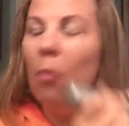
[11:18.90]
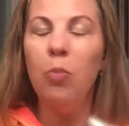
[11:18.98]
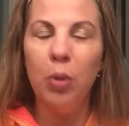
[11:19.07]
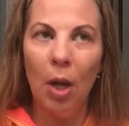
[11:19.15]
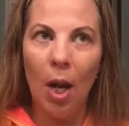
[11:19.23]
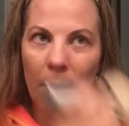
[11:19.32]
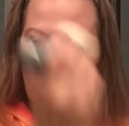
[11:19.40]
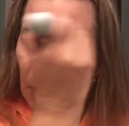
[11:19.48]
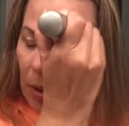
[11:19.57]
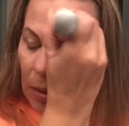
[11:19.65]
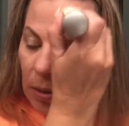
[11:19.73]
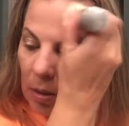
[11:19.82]

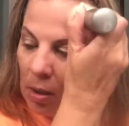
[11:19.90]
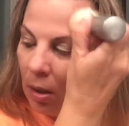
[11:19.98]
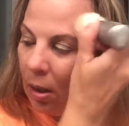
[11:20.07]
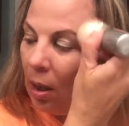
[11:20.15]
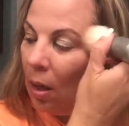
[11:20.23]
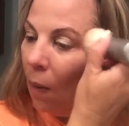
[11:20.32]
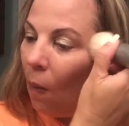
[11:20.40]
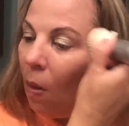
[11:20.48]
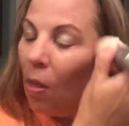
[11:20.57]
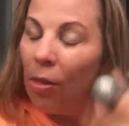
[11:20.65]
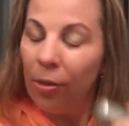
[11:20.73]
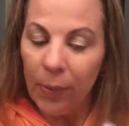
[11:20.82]
primer,
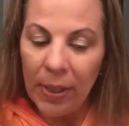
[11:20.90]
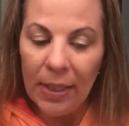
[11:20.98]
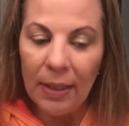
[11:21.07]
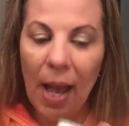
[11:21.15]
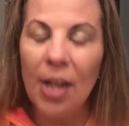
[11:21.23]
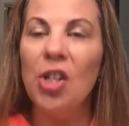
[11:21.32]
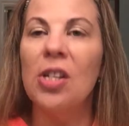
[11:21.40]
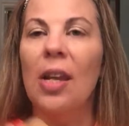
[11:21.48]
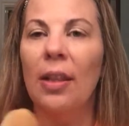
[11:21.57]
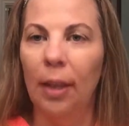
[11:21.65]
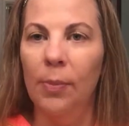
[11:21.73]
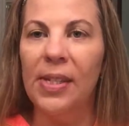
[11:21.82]
3D lashes,
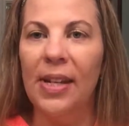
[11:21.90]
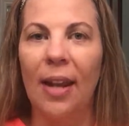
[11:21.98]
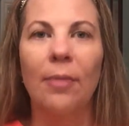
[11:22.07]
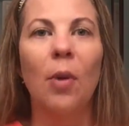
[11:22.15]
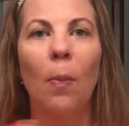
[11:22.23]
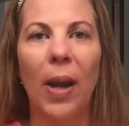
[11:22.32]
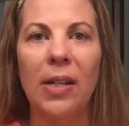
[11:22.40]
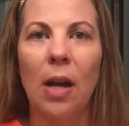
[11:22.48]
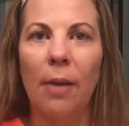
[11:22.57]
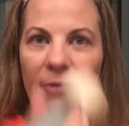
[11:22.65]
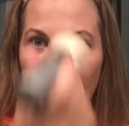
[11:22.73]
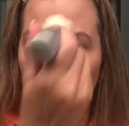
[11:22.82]
and lip stain, my
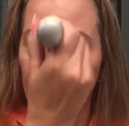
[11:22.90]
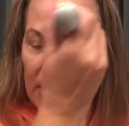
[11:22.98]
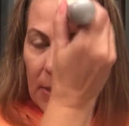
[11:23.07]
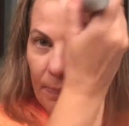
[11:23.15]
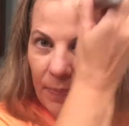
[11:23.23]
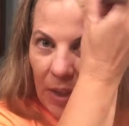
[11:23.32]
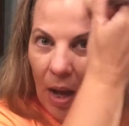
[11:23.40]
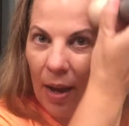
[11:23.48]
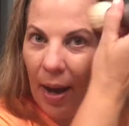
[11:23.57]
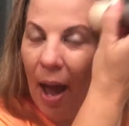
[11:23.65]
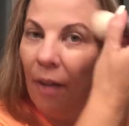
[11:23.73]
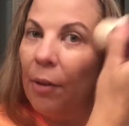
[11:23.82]
top 5s.
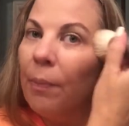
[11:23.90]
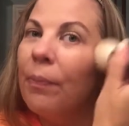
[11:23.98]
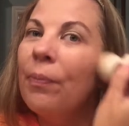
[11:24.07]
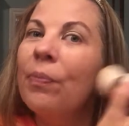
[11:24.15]
Gotta have them.